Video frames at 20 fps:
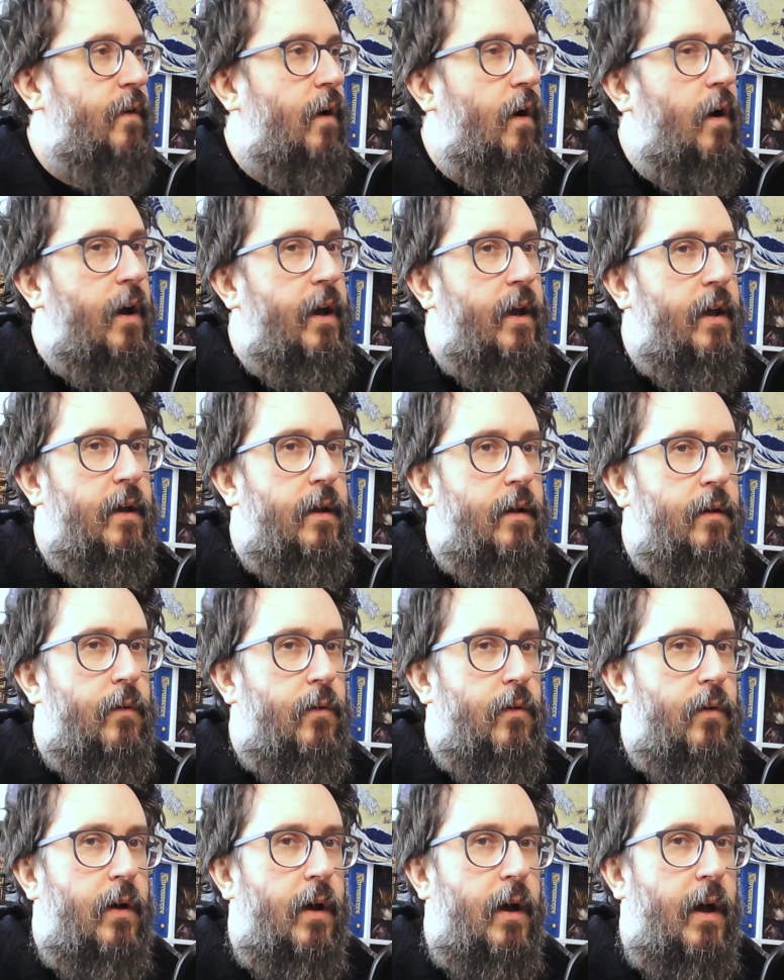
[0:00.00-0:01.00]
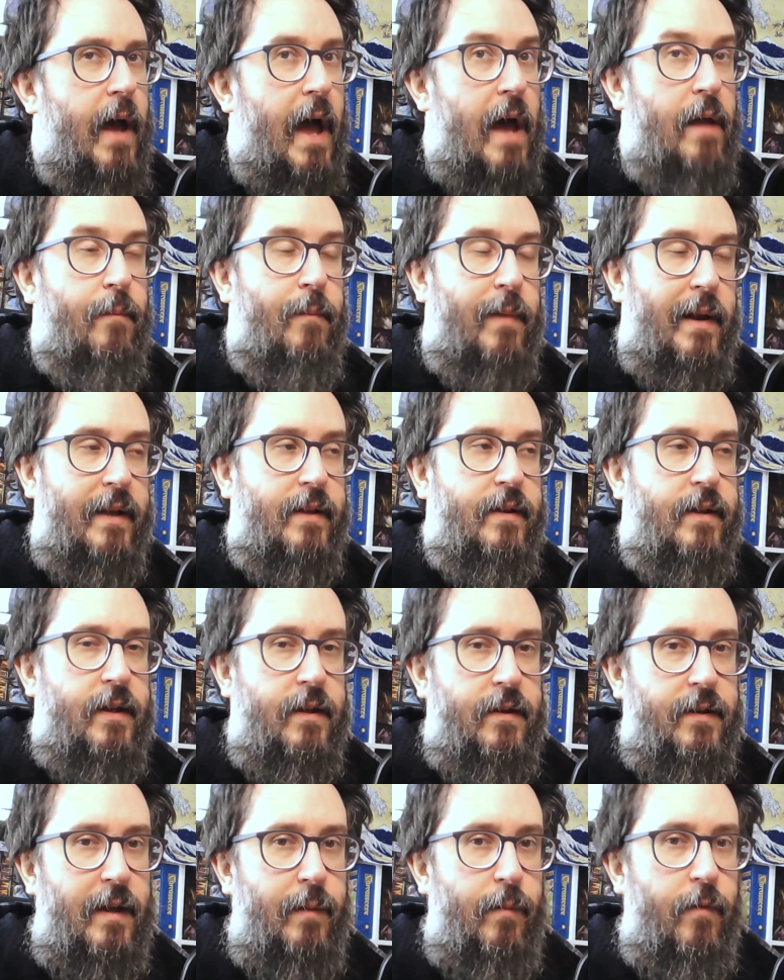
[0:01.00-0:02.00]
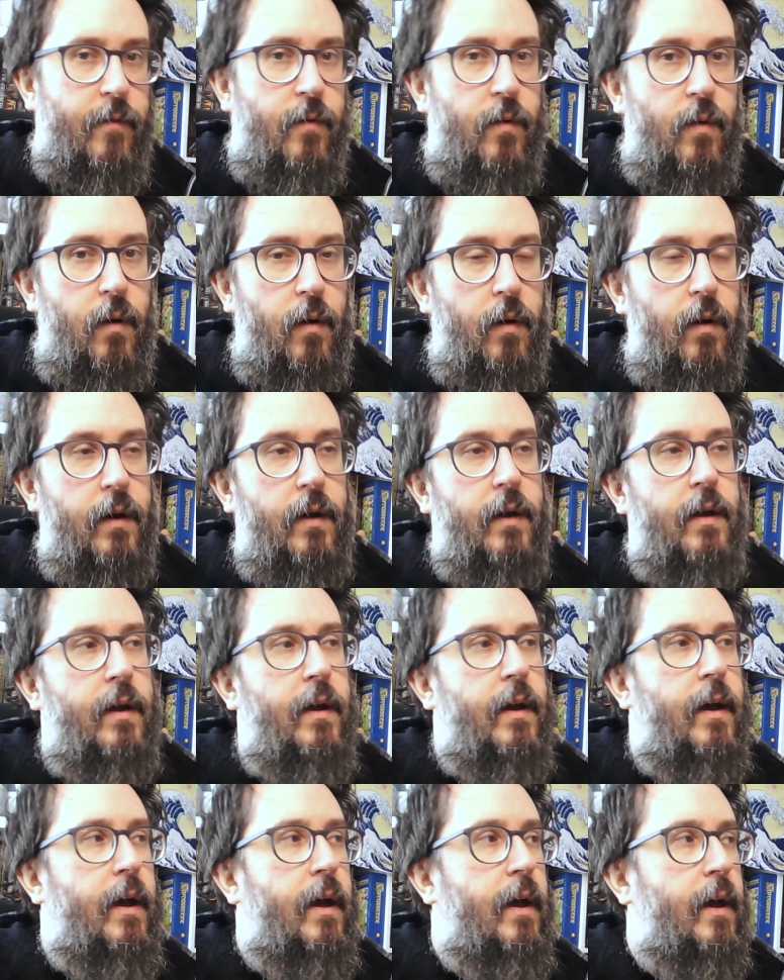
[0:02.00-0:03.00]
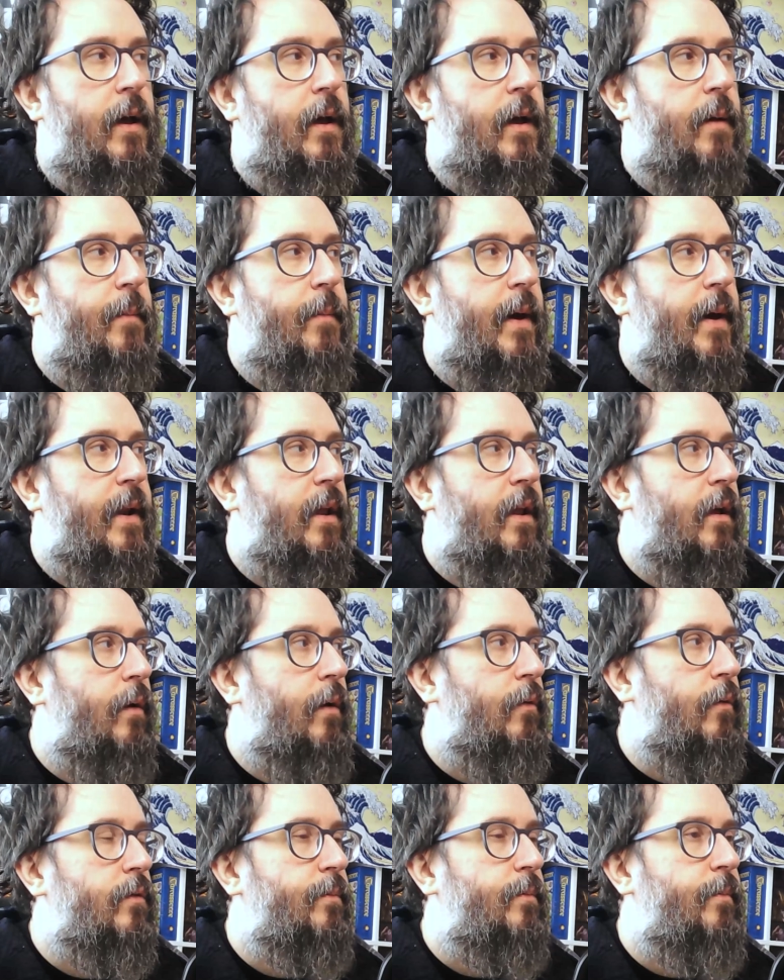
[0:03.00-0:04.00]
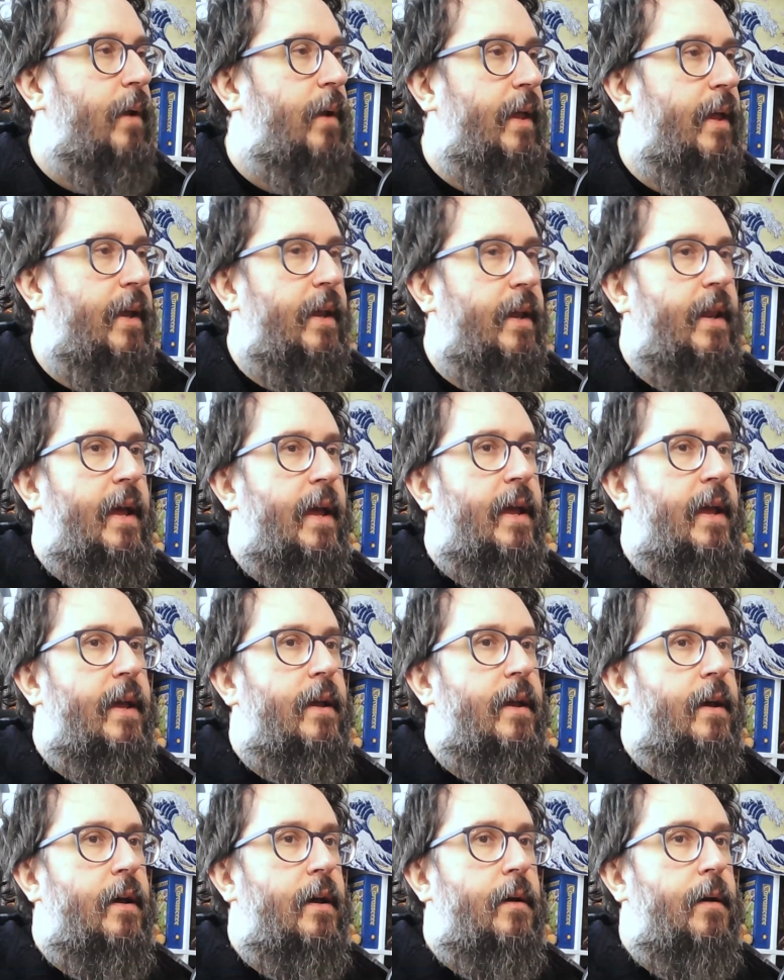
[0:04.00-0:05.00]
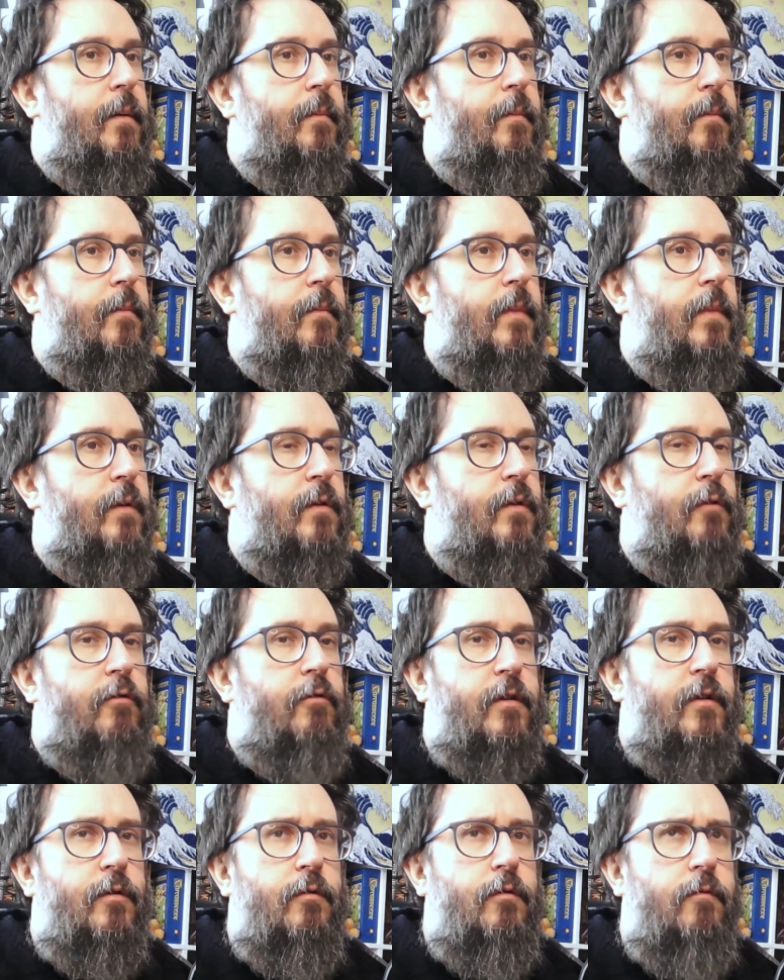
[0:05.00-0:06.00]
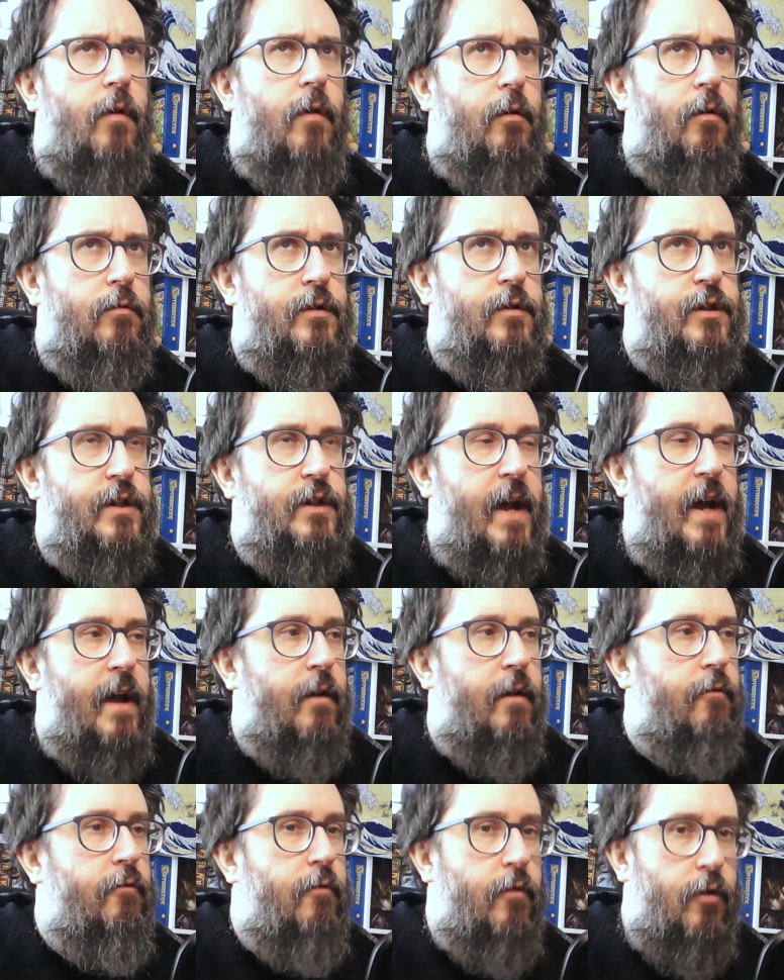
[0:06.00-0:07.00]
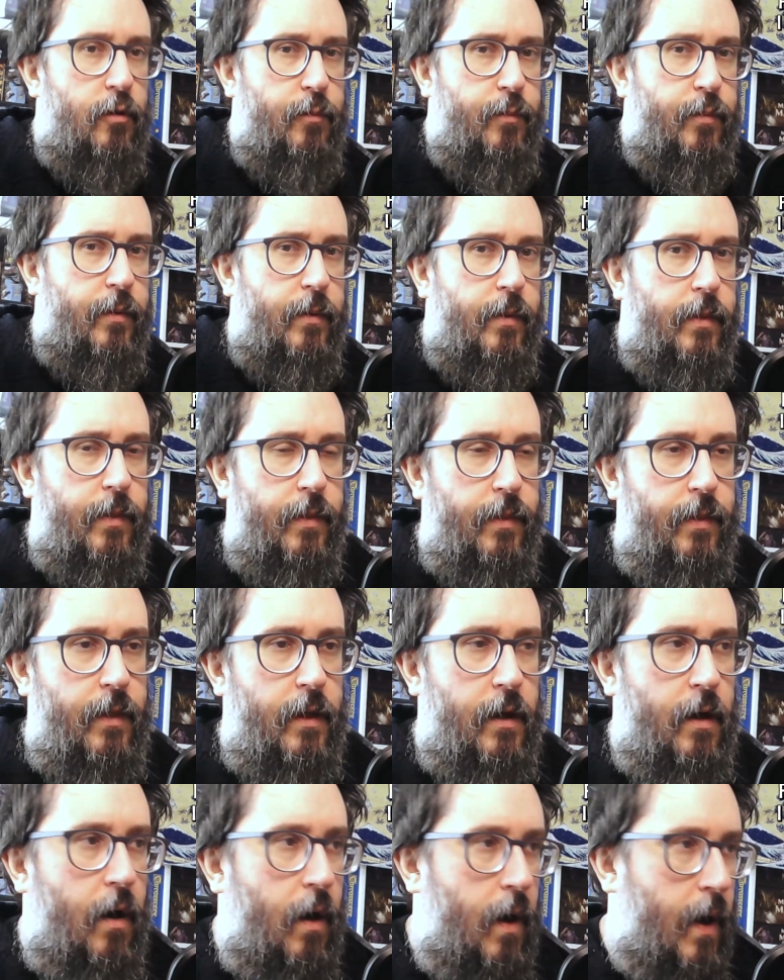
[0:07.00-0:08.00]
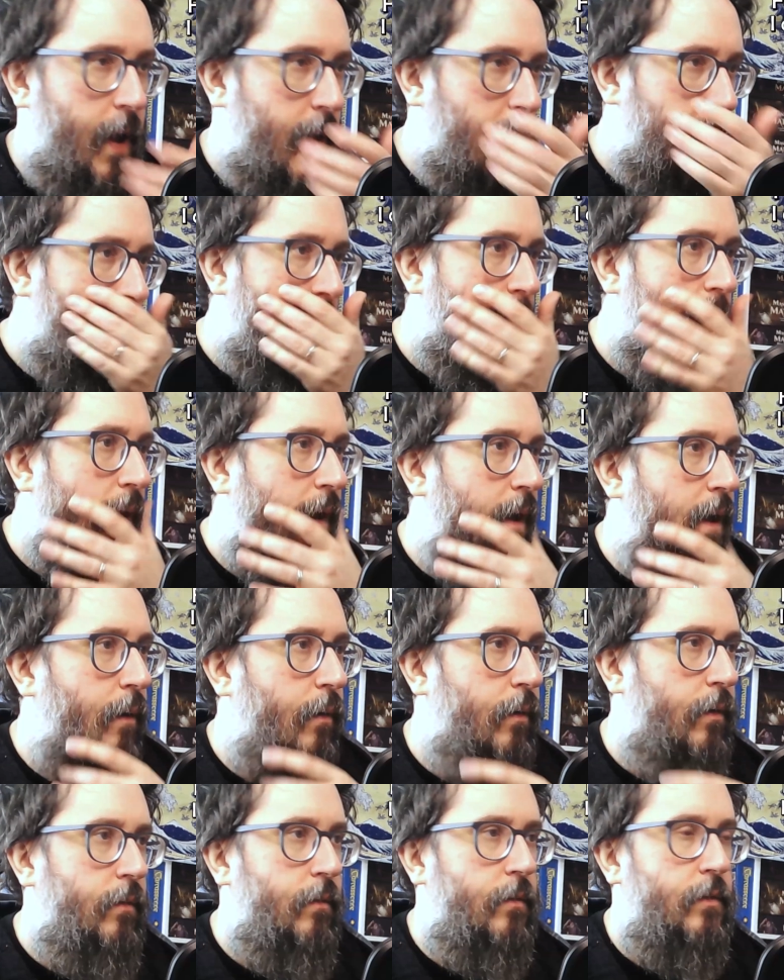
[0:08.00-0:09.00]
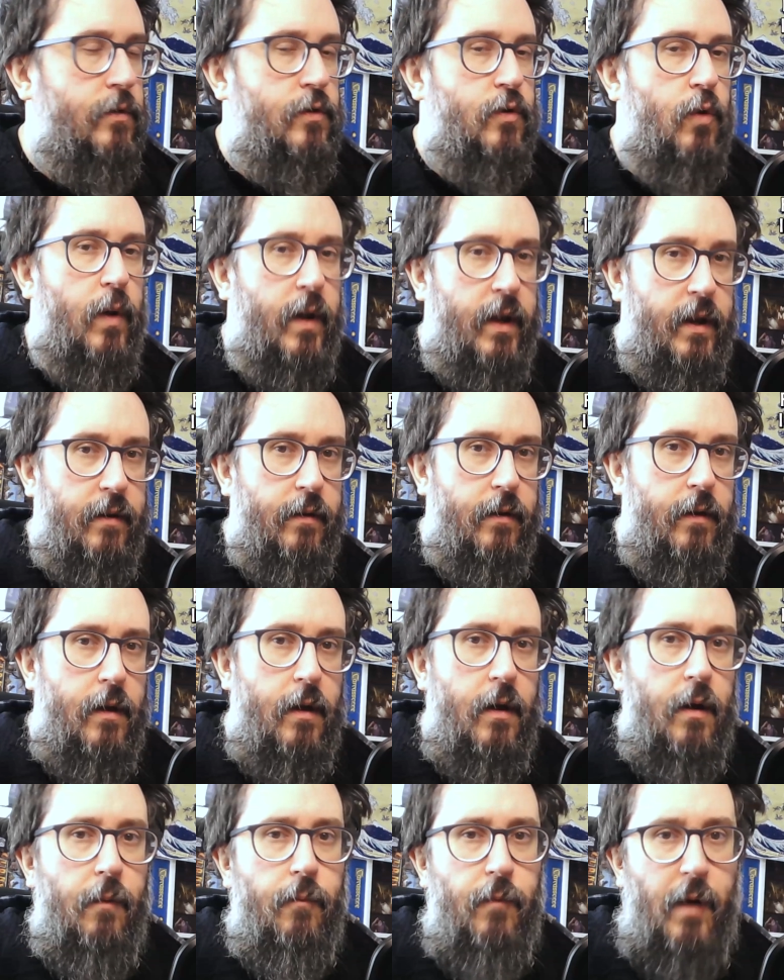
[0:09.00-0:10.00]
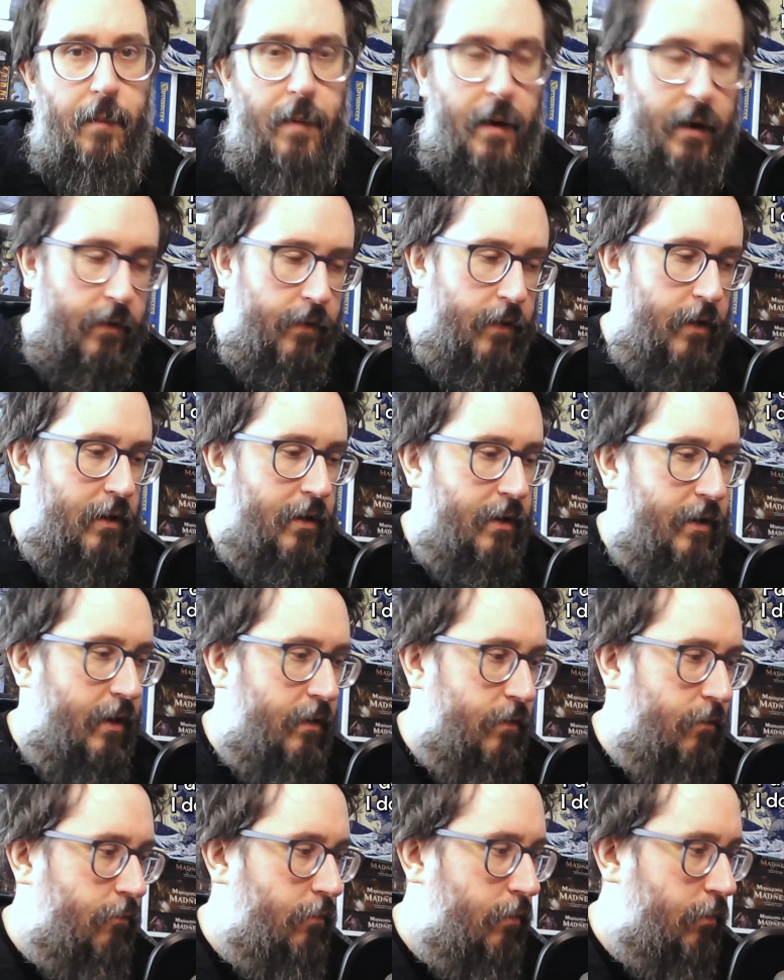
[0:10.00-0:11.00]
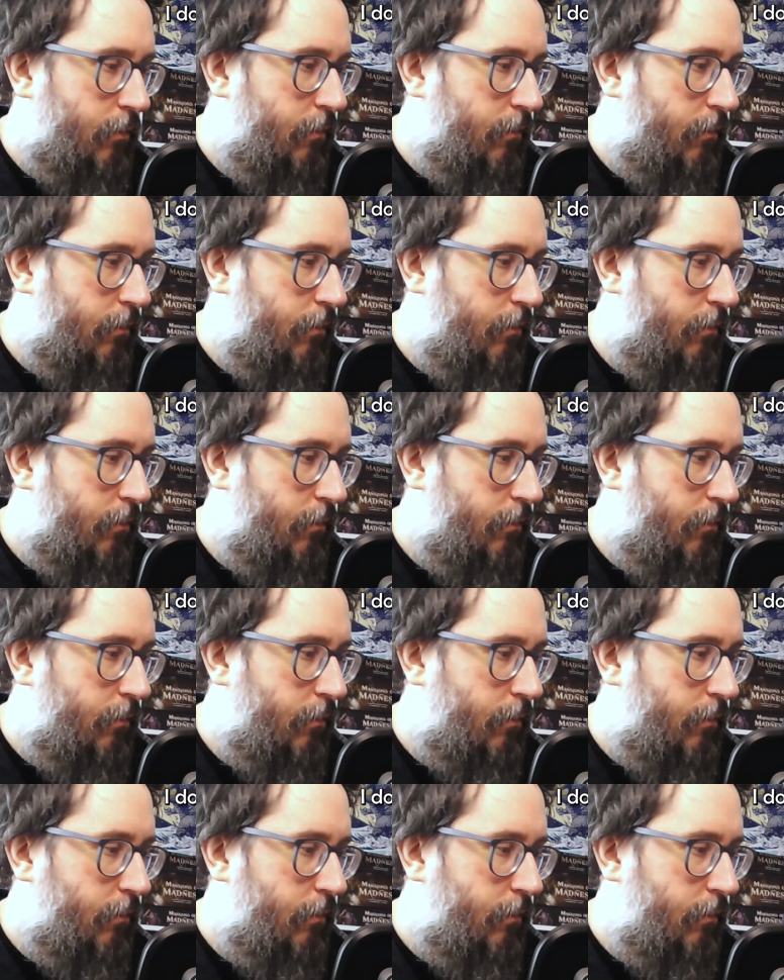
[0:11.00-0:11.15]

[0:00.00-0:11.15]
I hadn't played D&D before, and it was playing in there was a Critical Role chat group that I joined way back in the early days of Critical